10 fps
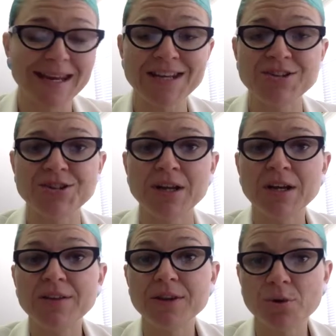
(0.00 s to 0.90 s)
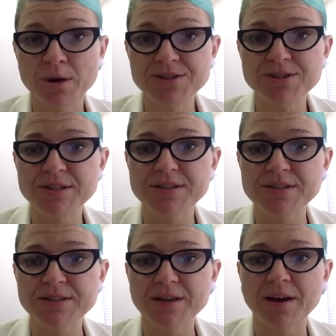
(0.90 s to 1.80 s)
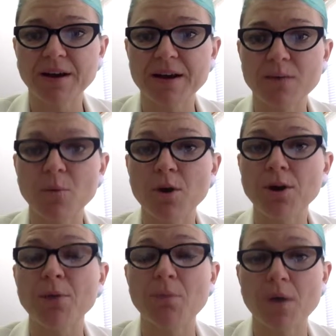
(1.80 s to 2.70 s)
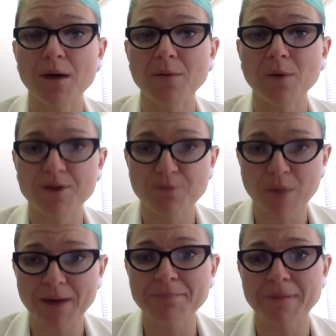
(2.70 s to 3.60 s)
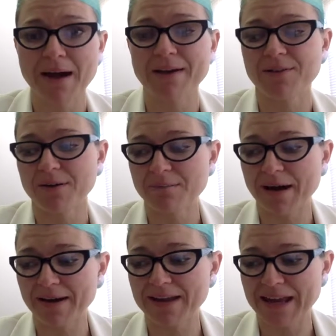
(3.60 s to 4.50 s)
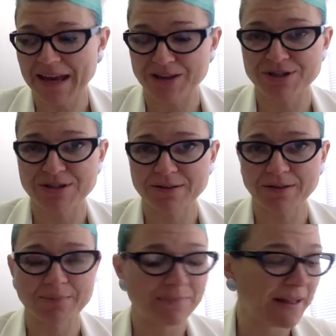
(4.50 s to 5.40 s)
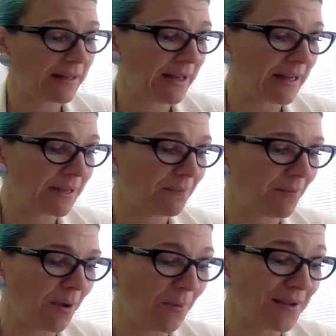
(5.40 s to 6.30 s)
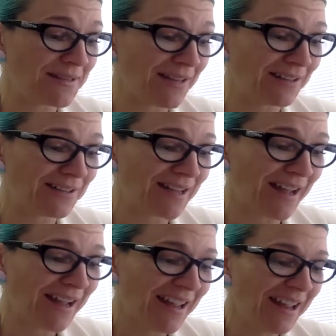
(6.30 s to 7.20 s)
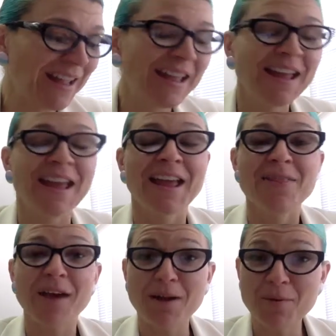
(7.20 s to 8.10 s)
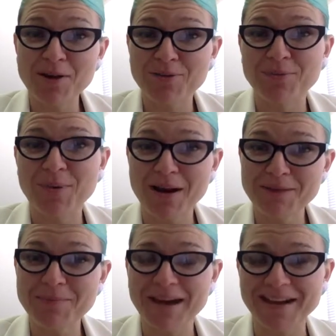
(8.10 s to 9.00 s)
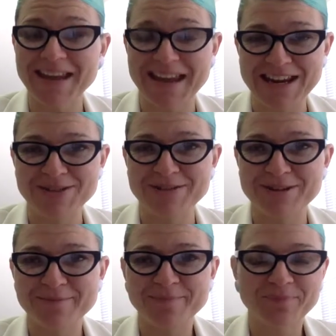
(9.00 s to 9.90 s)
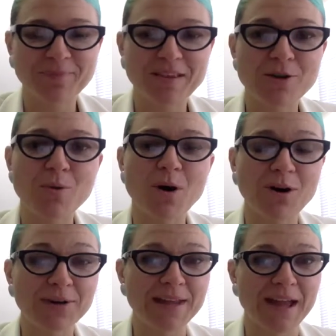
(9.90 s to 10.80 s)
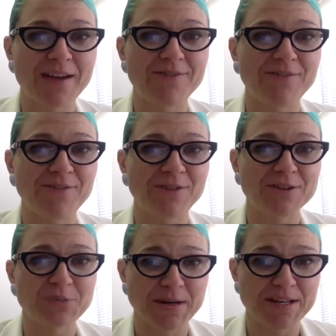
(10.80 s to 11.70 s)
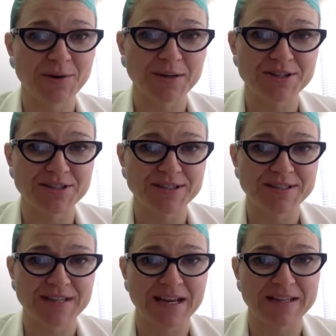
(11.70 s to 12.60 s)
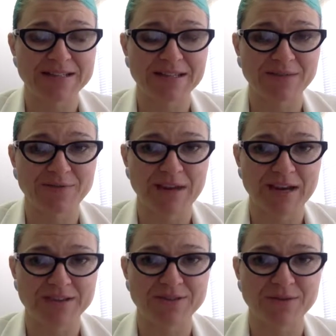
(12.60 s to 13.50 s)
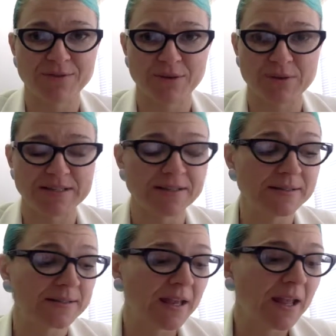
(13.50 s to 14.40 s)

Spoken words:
each. The questions are worth 1 mark each. I'm barely getting my words out today. They're worth 1 mark each. You will only have 20 questions to answer for each of the quizzes,